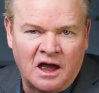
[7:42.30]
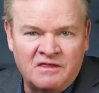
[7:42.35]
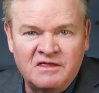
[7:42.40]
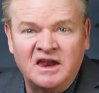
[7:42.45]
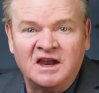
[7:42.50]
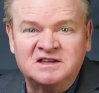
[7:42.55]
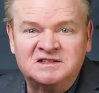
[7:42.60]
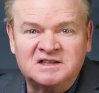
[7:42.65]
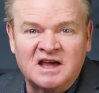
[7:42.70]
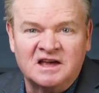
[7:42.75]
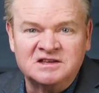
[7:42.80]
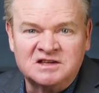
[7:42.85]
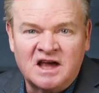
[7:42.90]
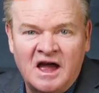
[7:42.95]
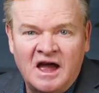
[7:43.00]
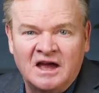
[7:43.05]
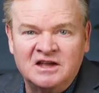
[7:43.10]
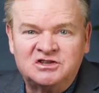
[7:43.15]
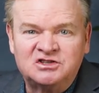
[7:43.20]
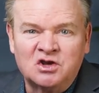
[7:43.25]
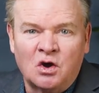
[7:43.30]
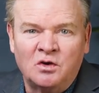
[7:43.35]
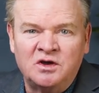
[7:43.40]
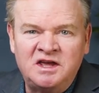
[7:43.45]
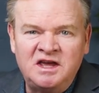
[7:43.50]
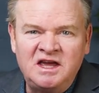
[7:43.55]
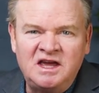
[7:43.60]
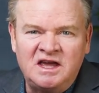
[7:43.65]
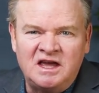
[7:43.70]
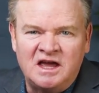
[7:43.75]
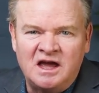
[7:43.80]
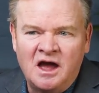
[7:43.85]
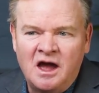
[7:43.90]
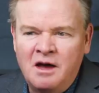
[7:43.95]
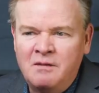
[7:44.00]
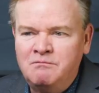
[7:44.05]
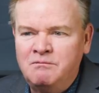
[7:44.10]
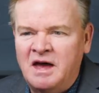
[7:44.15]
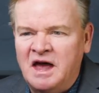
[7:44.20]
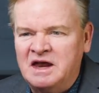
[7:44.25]
And then it says, "And so he
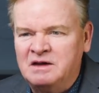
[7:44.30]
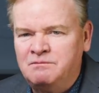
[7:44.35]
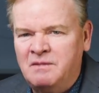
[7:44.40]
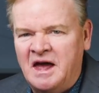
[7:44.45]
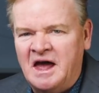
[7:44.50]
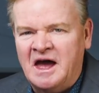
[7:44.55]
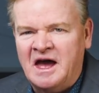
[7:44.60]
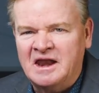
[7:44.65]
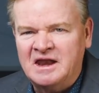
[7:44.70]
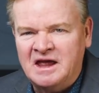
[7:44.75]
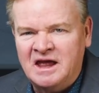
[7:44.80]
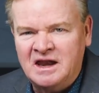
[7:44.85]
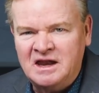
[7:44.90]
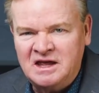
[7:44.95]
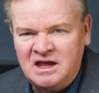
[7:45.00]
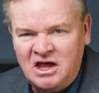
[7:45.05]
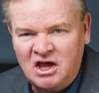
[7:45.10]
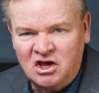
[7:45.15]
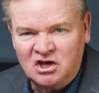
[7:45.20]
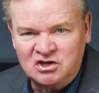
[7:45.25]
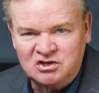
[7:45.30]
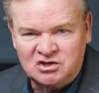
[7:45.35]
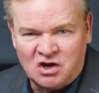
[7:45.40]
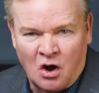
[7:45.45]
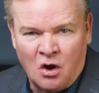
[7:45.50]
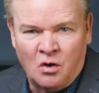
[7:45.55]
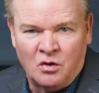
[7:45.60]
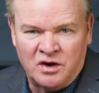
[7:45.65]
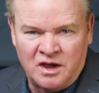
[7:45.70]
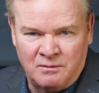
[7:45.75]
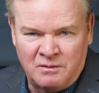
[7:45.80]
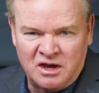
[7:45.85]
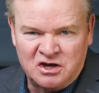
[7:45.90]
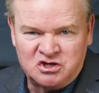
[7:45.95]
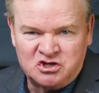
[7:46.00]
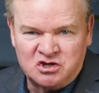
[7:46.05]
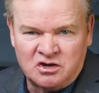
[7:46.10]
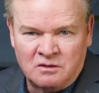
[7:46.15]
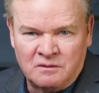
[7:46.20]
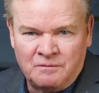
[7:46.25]
made man in his own
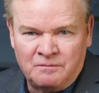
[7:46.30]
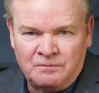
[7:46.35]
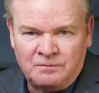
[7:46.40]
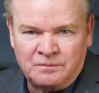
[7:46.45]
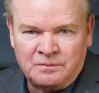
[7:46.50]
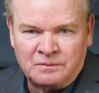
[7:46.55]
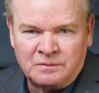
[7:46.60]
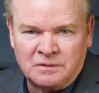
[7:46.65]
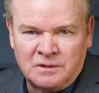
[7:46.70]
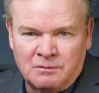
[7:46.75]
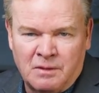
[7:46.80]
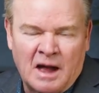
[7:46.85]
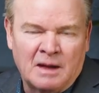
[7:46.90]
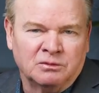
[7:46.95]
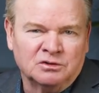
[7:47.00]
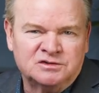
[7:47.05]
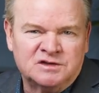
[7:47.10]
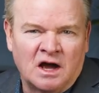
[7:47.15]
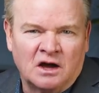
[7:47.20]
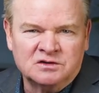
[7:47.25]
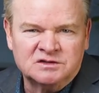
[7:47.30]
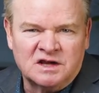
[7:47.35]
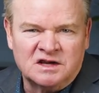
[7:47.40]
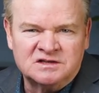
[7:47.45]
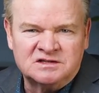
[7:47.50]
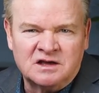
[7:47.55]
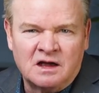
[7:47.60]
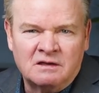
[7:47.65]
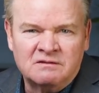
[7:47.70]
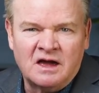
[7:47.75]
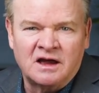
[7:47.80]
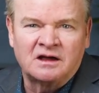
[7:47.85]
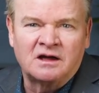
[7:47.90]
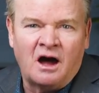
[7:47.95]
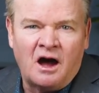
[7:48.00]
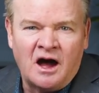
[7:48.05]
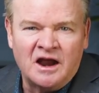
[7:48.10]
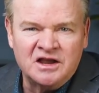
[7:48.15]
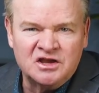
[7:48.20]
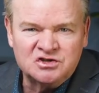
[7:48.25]
image." The Bible tells us that
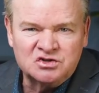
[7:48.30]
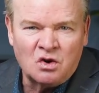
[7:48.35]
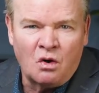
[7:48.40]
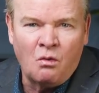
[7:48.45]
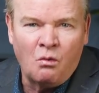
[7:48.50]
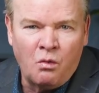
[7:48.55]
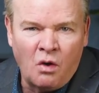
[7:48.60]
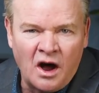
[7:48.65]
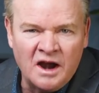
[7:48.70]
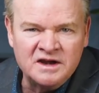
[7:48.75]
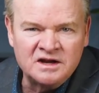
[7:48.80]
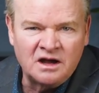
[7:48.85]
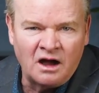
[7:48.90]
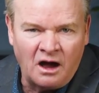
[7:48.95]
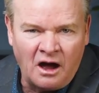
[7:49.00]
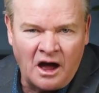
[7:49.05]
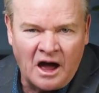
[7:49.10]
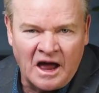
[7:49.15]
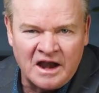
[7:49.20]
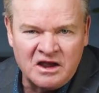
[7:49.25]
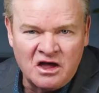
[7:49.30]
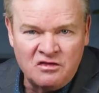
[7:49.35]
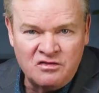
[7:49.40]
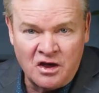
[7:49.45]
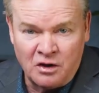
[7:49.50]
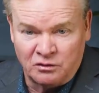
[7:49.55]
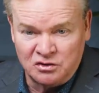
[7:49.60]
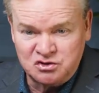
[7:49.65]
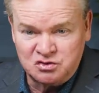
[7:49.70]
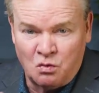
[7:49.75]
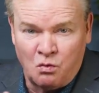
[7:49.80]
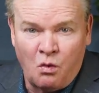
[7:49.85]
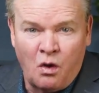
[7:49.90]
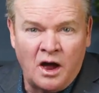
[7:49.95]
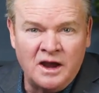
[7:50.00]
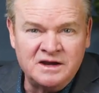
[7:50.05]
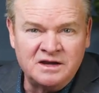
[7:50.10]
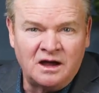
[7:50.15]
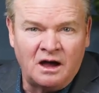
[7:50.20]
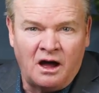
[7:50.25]
God is one God. There is
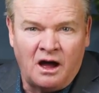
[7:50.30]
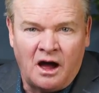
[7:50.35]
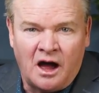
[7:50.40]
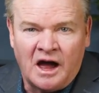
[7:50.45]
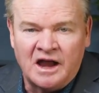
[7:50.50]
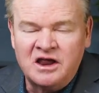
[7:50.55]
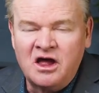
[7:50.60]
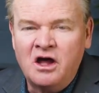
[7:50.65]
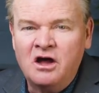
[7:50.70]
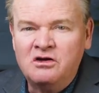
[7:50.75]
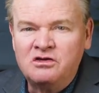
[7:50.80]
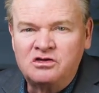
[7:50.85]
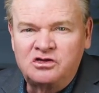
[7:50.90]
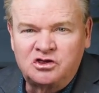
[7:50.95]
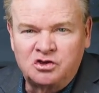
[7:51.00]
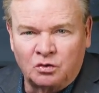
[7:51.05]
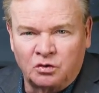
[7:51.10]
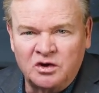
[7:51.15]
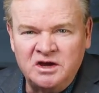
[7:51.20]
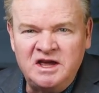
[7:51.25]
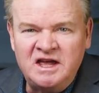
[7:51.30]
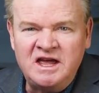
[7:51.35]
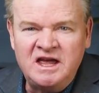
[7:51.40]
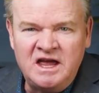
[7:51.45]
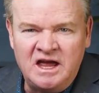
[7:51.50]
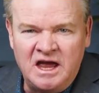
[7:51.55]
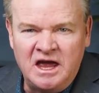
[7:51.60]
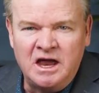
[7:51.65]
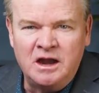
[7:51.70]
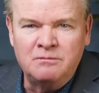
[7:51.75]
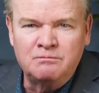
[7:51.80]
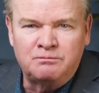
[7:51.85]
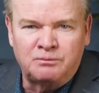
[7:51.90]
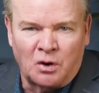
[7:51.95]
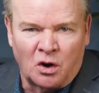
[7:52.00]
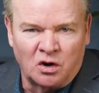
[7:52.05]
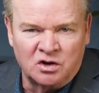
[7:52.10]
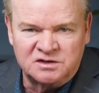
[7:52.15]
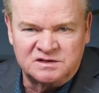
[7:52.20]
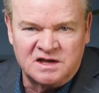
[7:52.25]
one God, three in
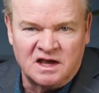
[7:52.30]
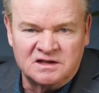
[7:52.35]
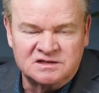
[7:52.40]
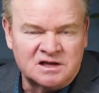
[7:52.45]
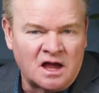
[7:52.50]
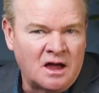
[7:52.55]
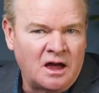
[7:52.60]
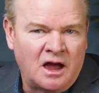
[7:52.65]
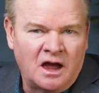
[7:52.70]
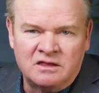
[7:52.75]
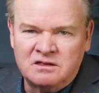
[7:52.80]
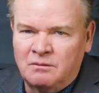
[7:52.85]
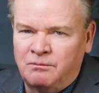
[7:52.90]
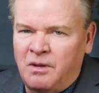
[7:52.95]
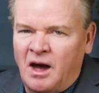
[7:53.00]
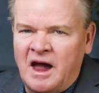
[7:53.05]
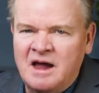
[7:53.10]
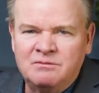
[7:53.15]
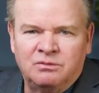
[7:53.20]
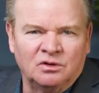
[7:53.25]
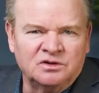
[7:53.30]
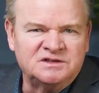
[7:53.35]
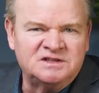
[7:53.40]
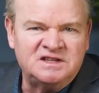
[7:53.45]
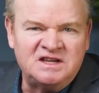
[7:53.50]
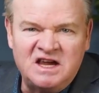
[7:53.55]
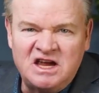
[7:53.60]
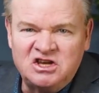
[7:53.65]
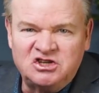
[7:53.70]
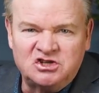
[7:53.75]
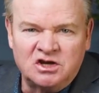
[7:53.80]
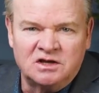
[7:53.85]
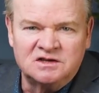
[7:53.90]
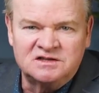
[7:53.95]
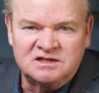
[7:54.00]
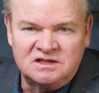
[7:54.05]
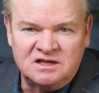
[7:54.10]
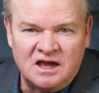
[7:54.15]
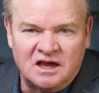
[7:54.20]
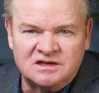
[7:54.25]
persons. And the Bible
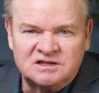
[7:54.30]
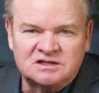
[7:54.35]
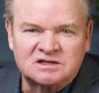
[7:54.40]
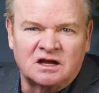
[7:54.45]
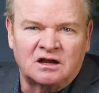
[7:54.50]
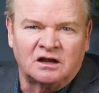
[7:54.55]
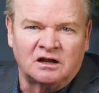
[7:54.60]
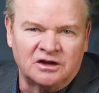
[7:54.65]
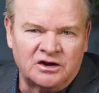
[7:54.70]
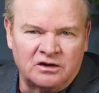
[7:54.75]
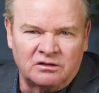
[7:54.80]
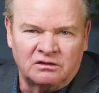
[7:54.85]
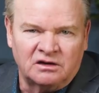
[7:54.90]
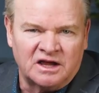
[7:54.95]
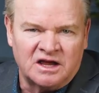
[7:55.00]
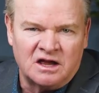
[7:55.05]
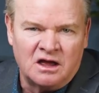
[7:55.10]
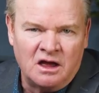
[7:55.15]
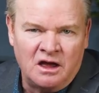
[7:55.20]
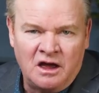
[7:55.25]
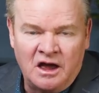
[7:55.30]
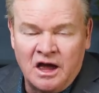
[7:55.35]
teaches this clearly.